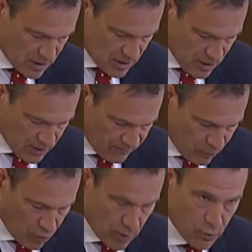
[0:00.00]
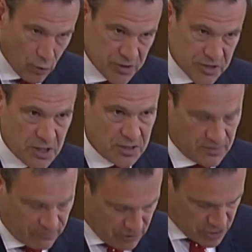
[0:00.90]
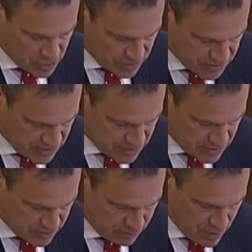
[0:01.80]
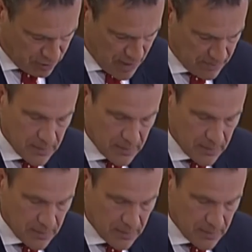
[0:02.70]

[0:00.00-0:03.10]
for a more assertive regional assistance programme.